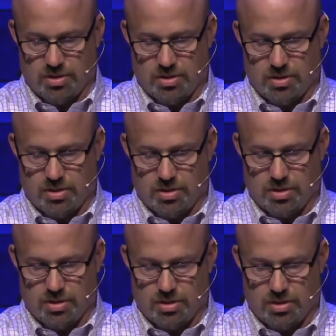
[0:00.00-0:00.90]

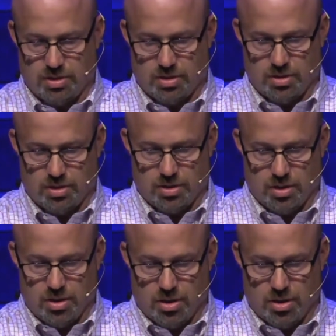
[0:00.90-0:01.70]
(silence)